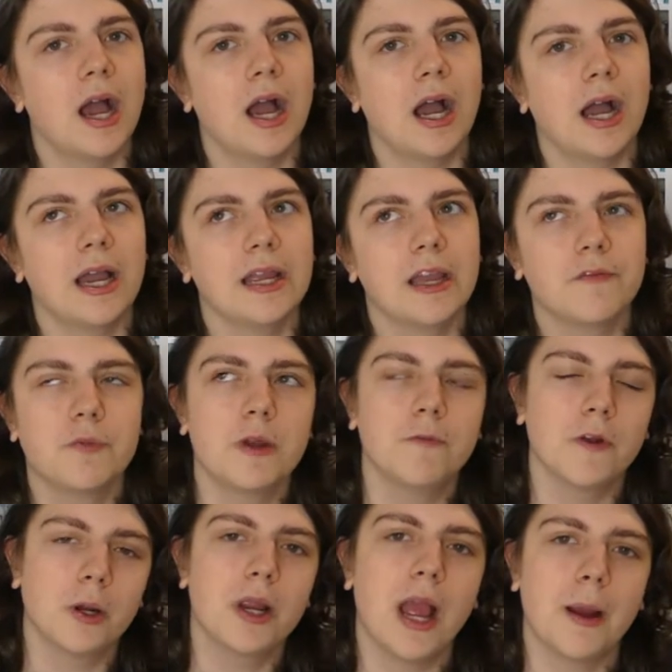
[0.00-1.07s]
I have been
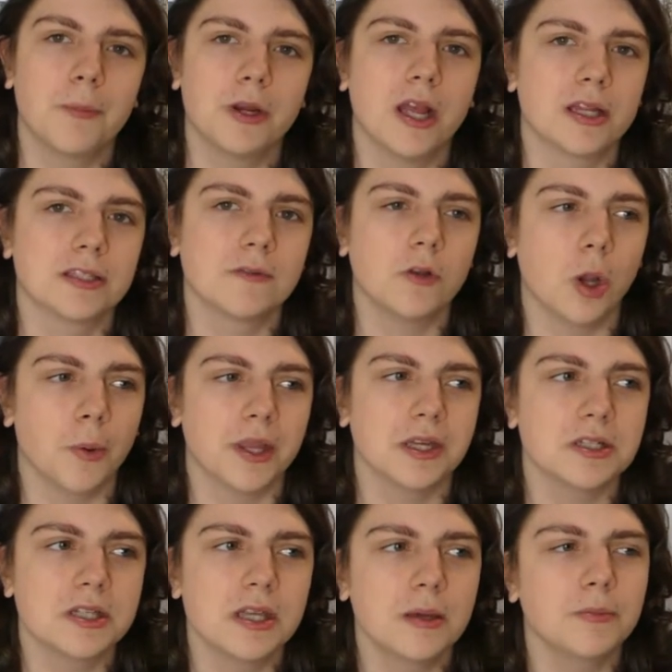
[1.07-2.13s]
very apprehensive going
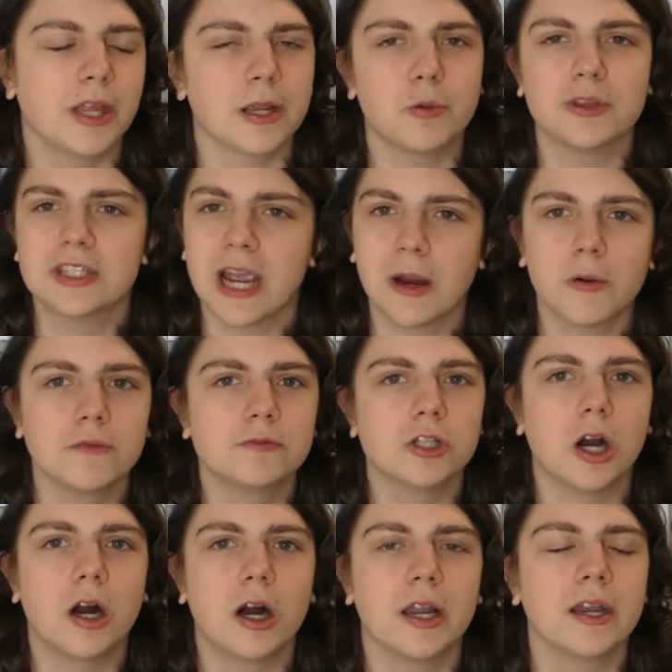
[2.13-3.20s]
into them, like with Tower of
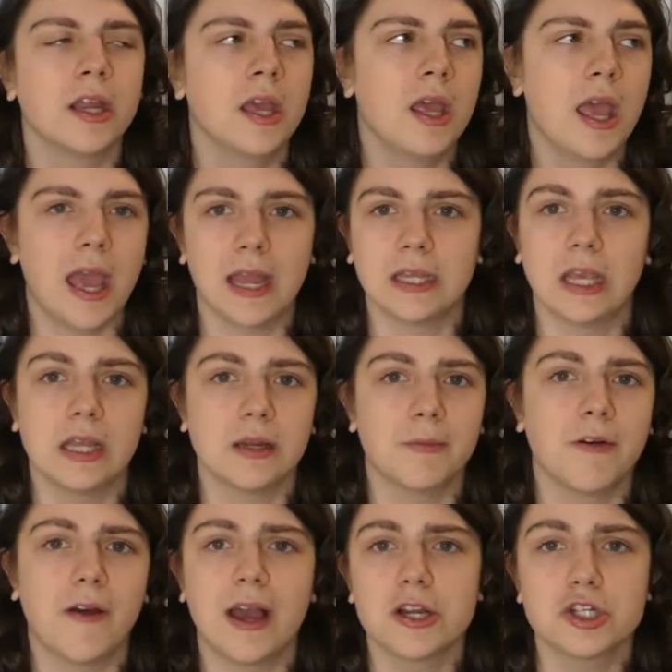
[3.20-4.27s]
Dawn and Kingdom
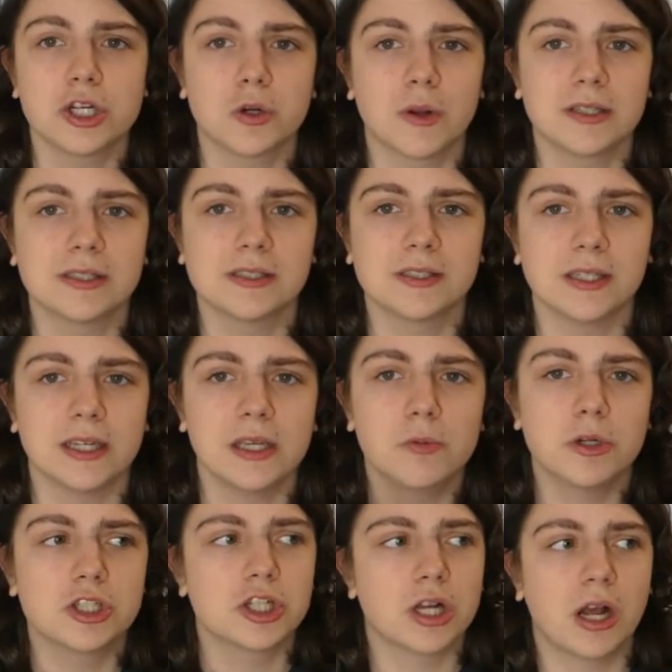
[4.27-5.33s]
of Ash and Crescent City,
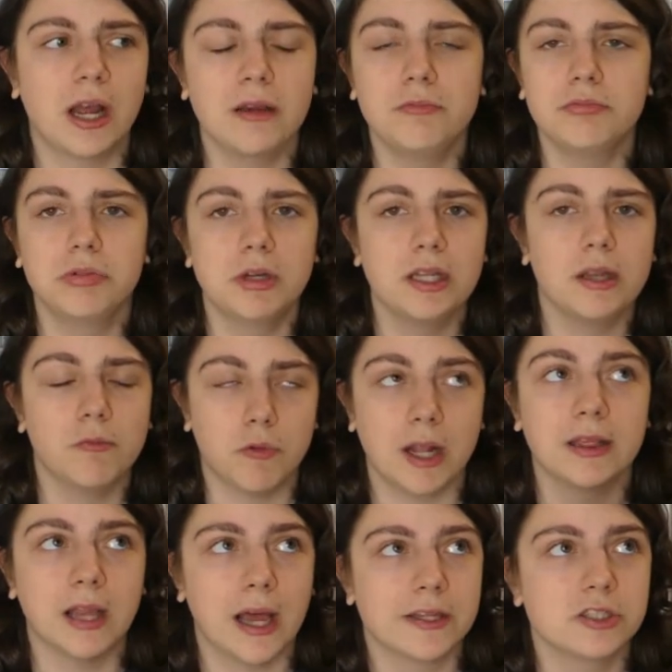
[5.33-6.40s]
which I
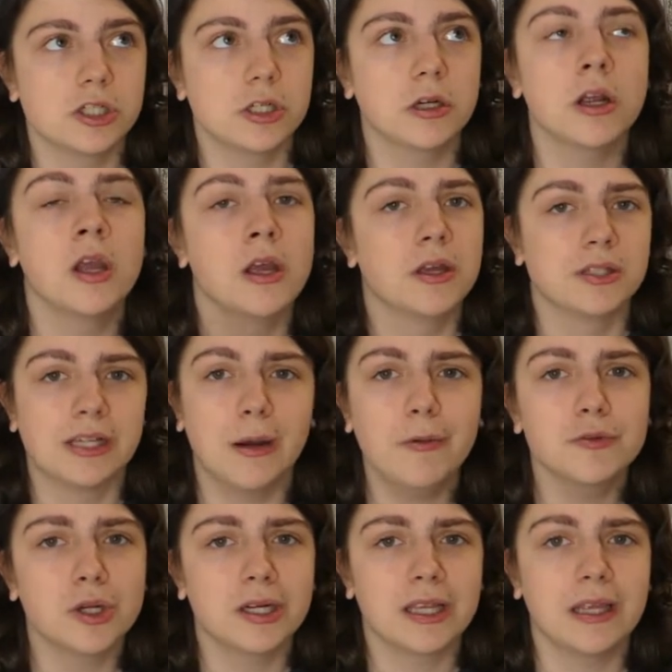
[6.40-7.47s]
read last year. Tower
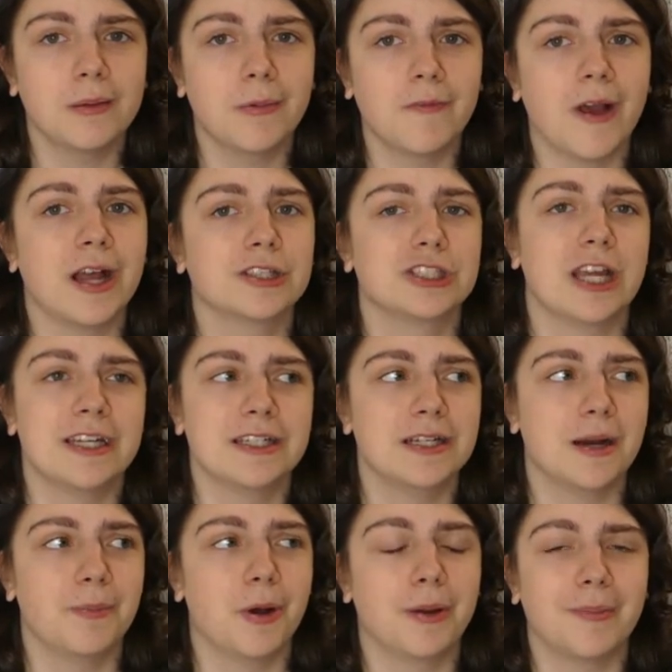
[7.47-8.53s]
of Dawn and Kingdom of Ash ended
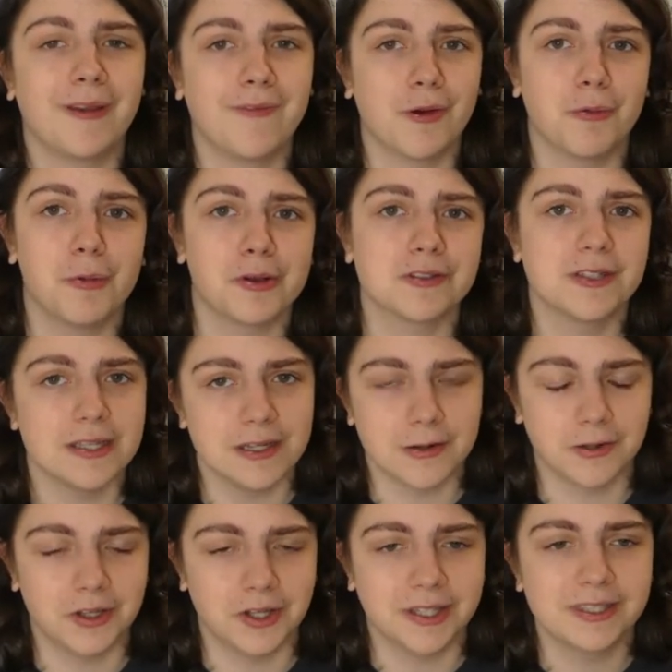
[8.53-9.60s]
up on my favorite books of the
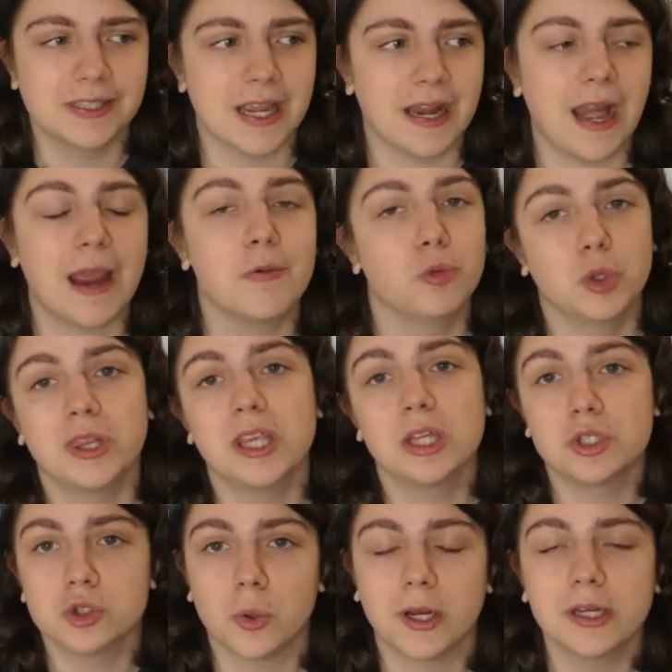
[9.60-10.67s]
year list, and I really
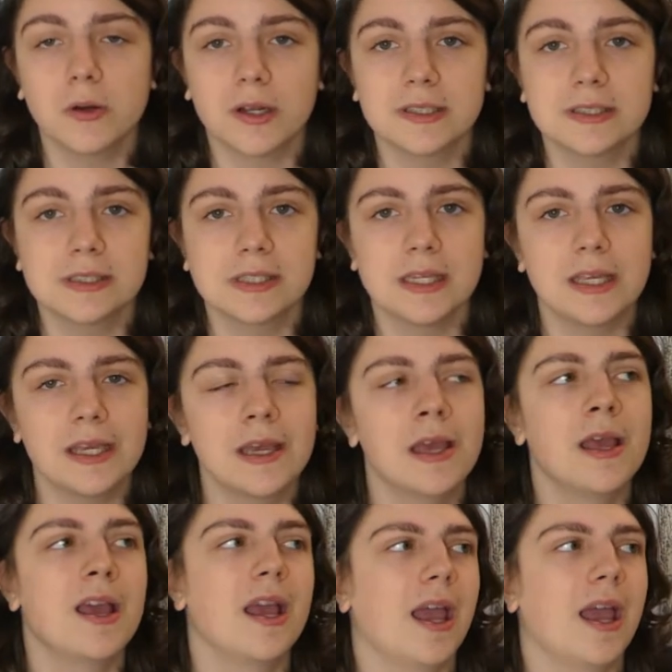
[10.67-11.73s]
enjoyed Crescent City.
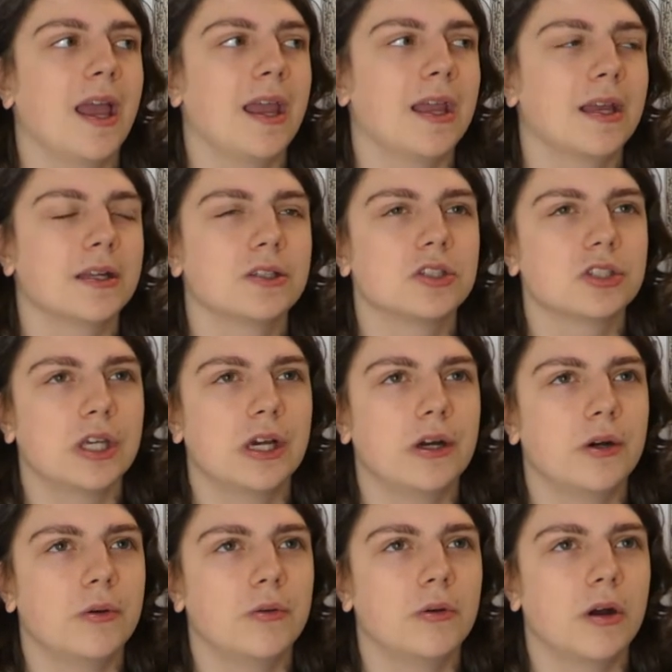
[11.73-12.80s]
And
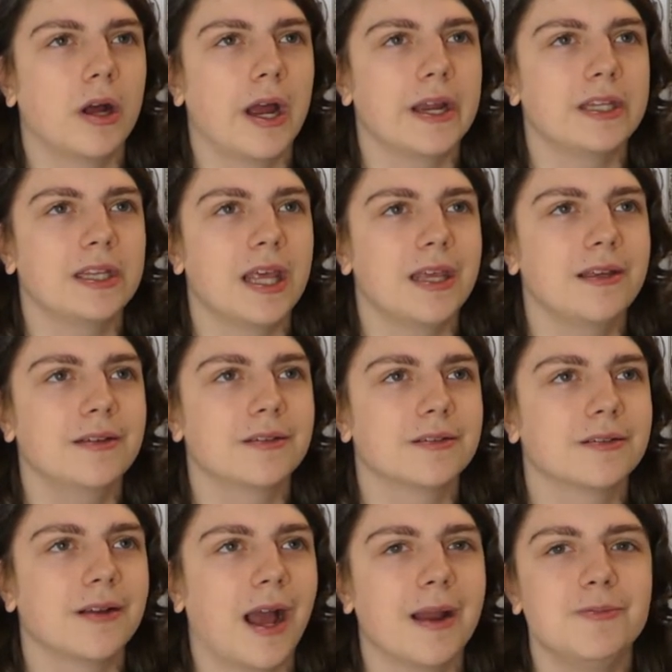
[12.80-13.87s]
so I think
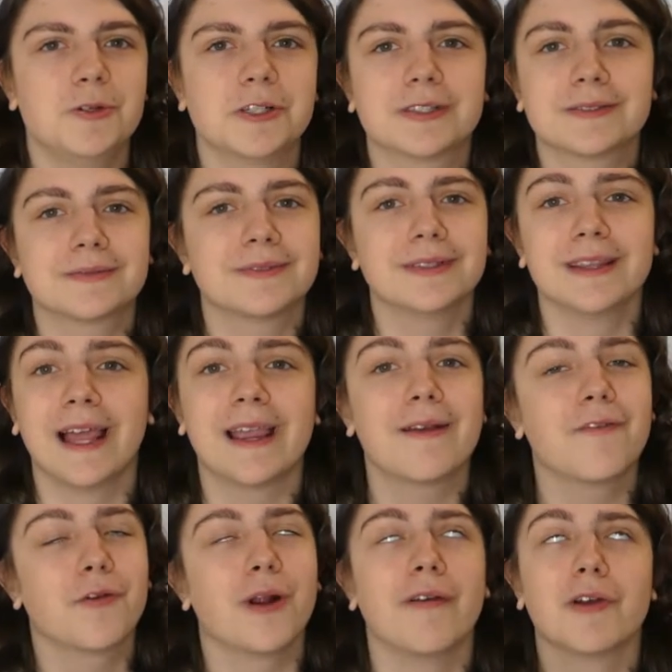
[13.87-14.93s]
I'm just, like,
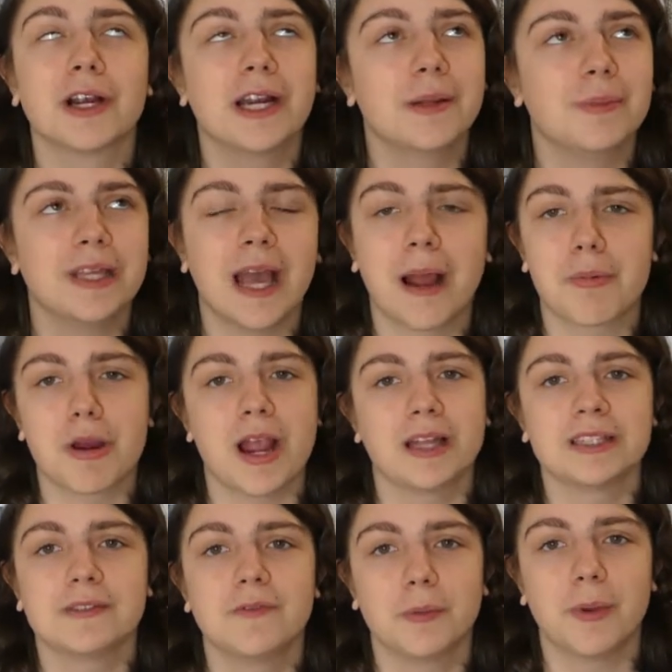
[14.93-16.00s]
forever going to be
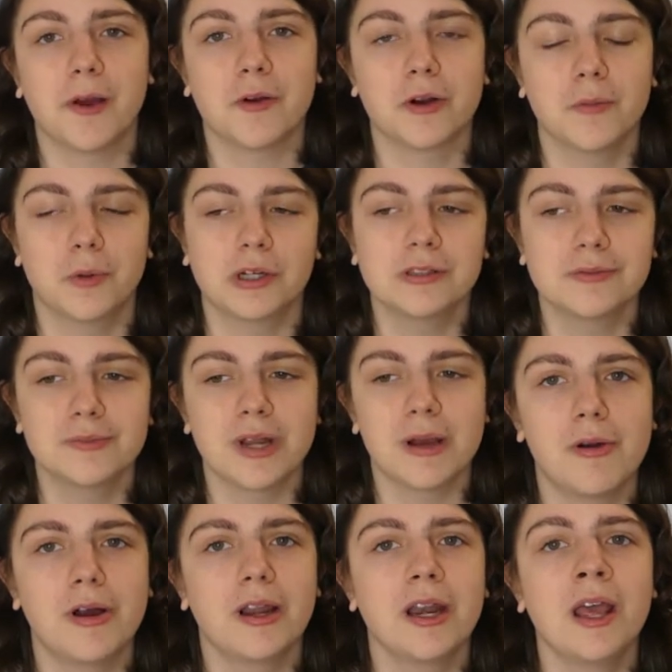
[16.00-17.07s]
apprehensive about her books from
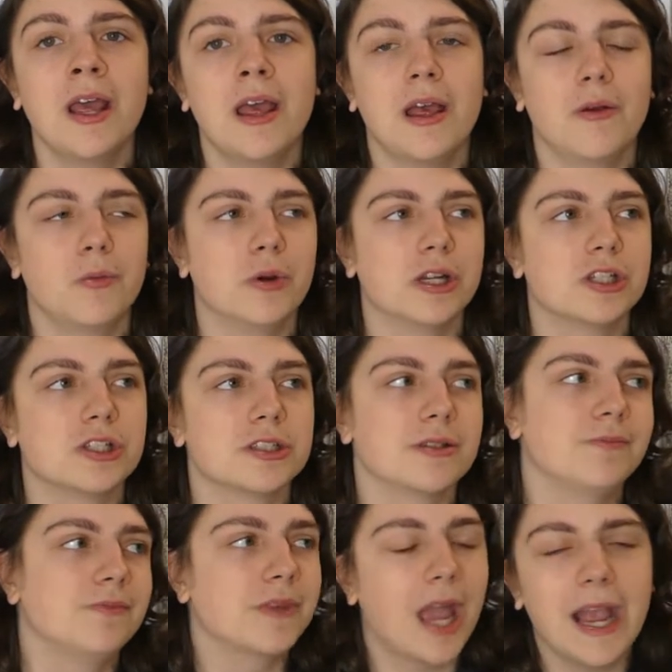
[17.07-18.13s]
on, which
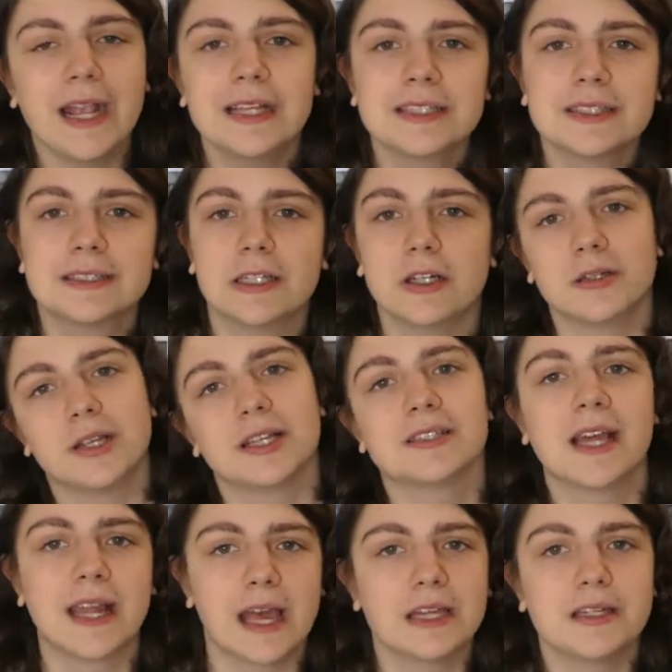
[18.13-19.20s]
I guess is good because
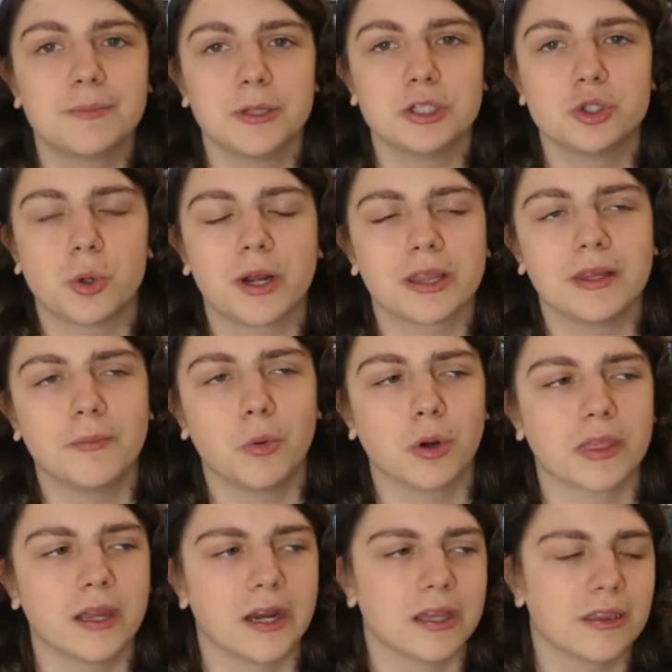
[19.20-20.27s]
I end up enjoying them more
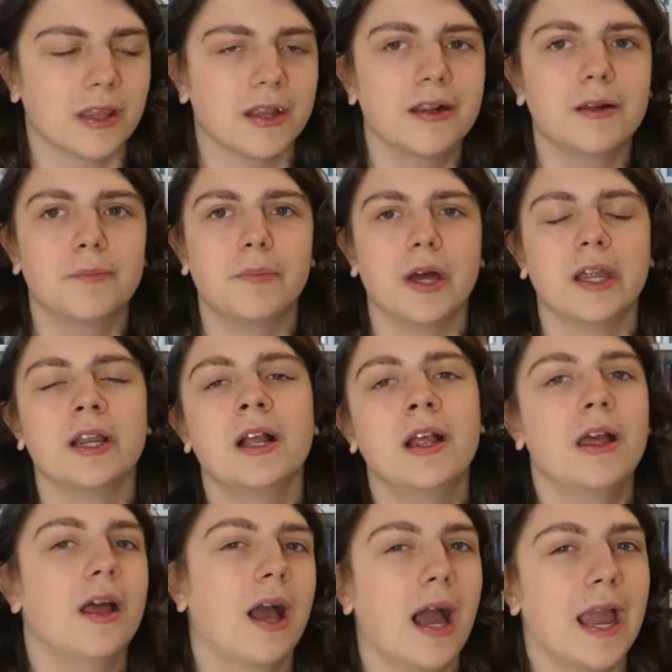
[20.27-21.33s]
than I think, but
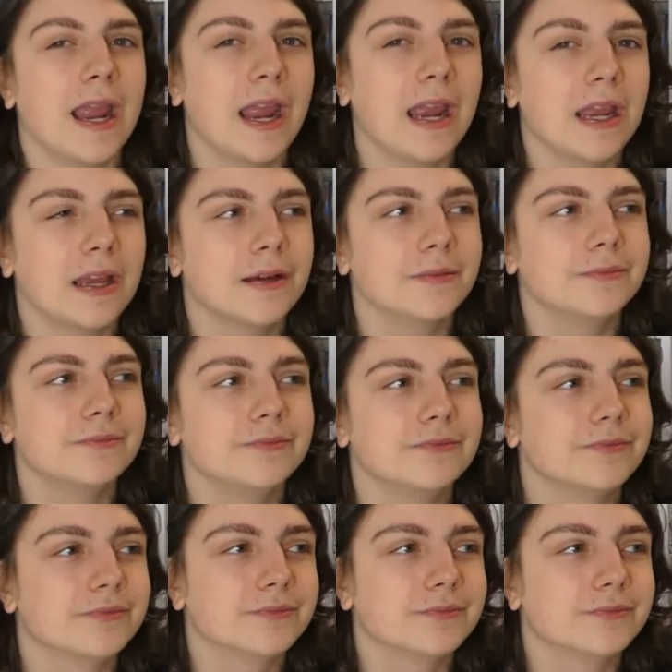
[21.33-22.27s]
I am